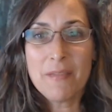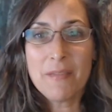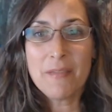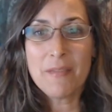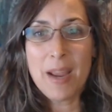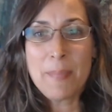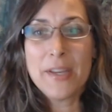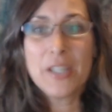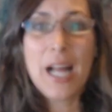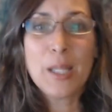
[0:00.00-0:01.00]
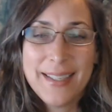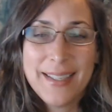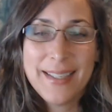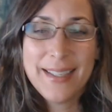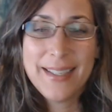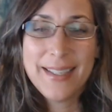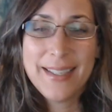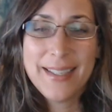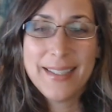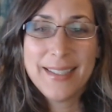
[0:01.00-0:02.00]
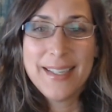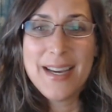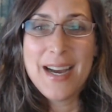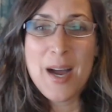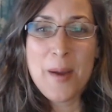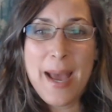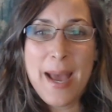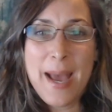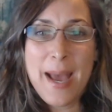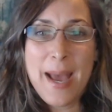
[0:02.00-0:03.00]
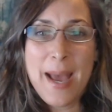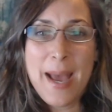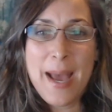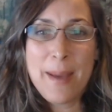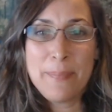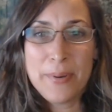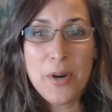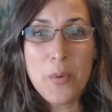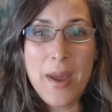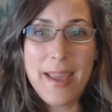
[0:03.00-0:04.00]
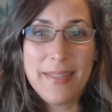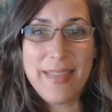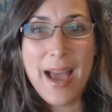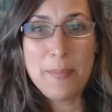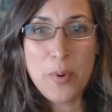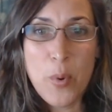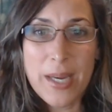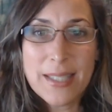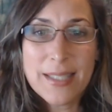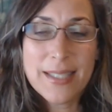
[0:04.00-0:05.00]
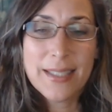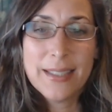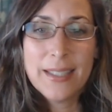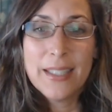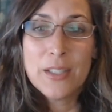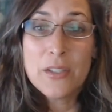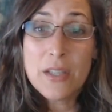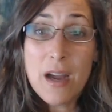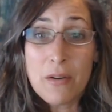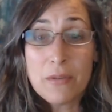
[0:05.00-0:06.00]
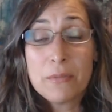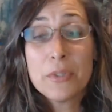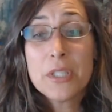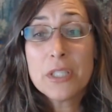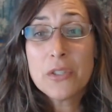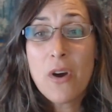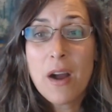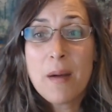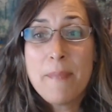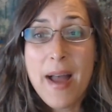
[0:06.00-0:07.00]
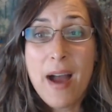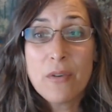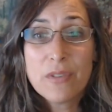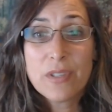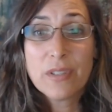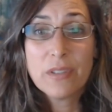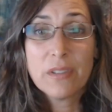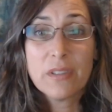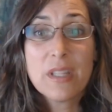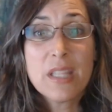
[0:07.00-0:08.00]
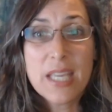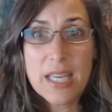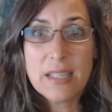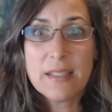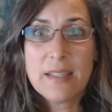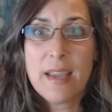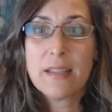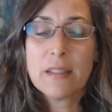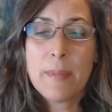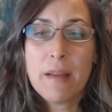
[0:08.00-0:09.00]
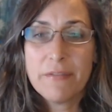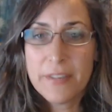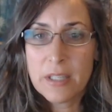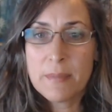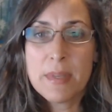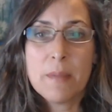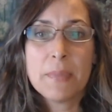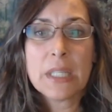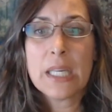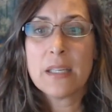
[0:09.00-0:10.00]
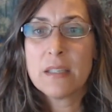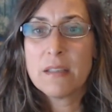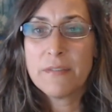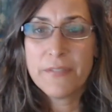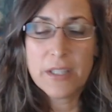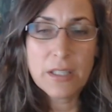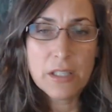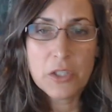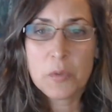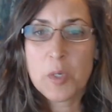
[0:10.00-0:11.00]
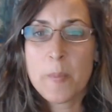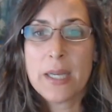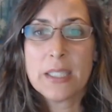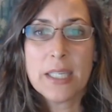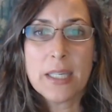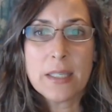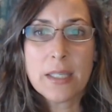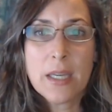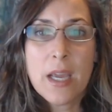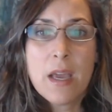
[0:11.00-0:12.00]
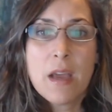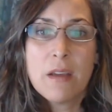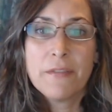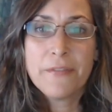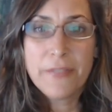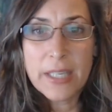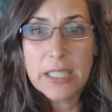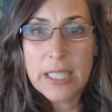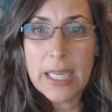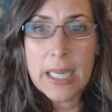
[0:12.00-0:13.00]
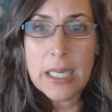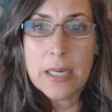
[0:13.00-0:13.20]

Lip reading: right by your collarbones. So tap away at that point. So we're going to talk about these things, about feeling manipulated, feeling disrespected, feeling